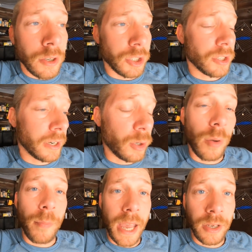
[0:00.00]
Just gonna do
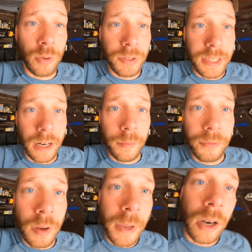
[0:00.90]
a manual setup
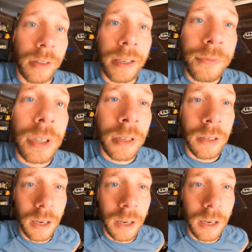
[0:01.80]
from Airlift.